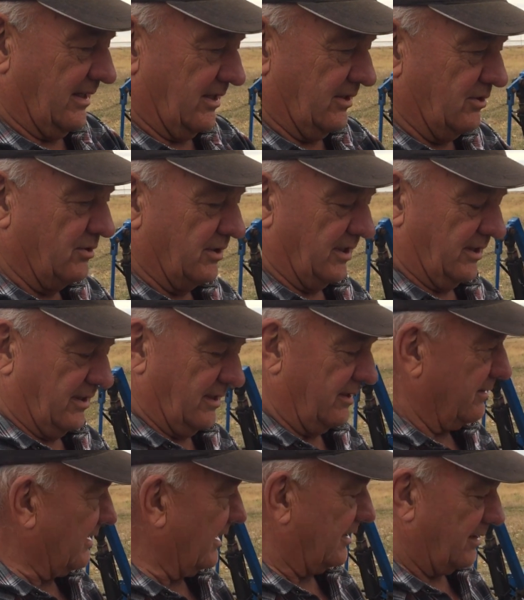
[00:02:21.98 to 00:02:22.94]
unit
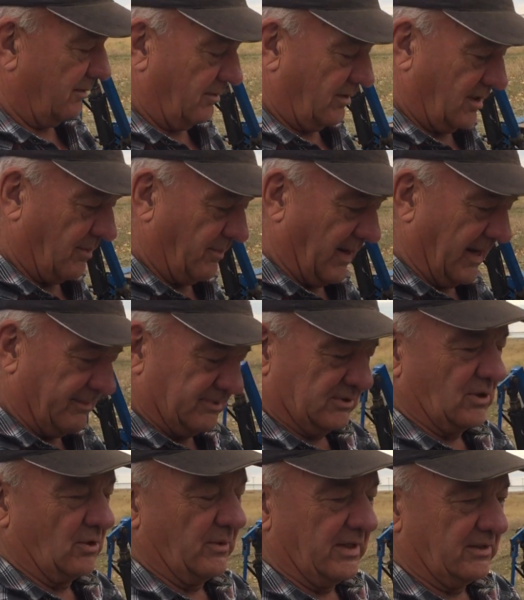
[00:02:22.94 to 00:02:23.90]
that the pipes
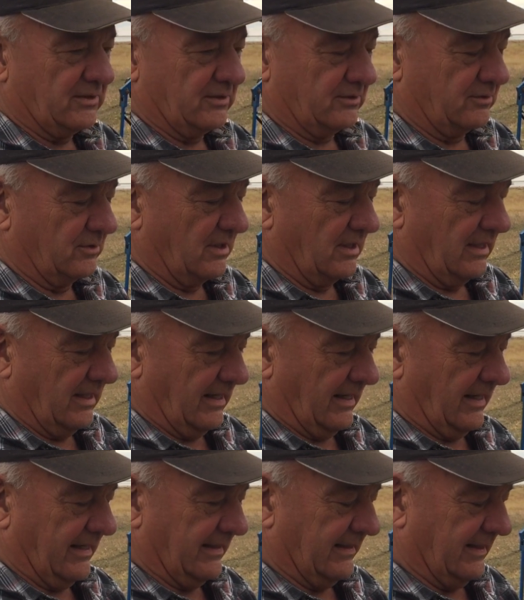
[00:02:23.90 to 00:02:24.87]
go into,
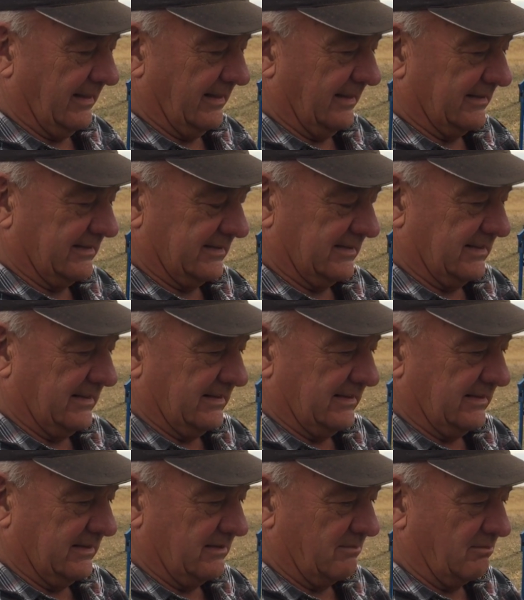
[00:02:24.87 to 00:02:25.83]
and then it's the
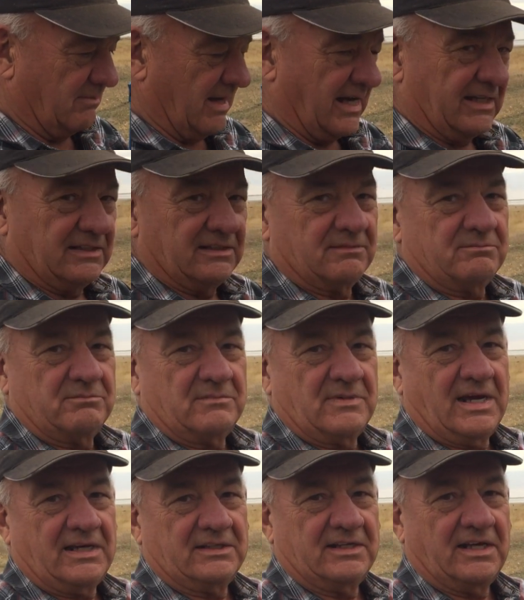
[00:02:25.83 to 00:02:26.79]

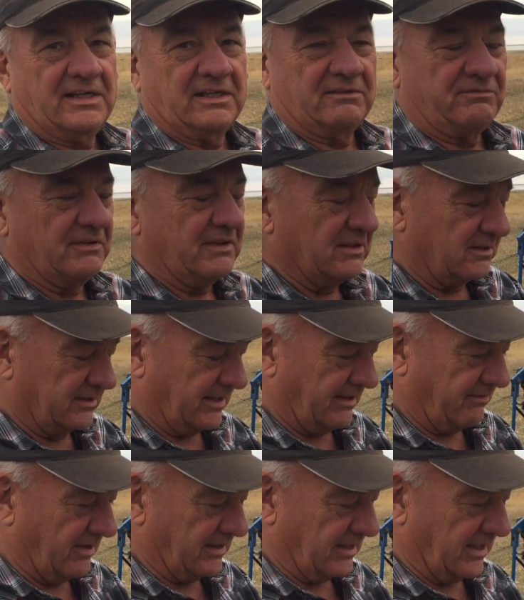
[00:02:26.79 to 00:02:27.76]
magnetic field and
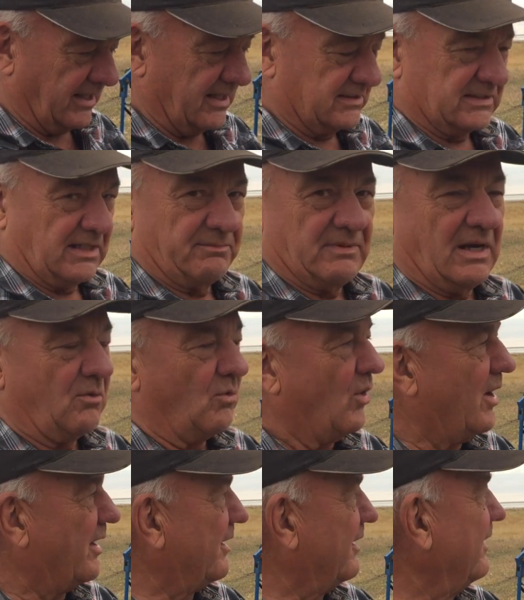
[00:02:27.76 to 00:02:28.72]
everything that heats up that
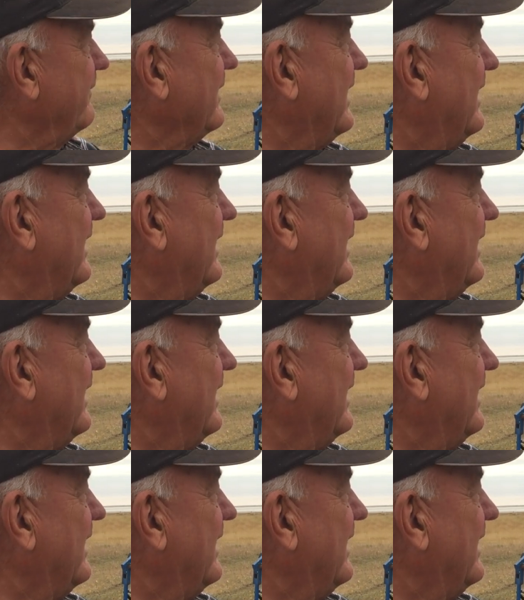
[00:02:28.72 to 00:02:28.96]
water.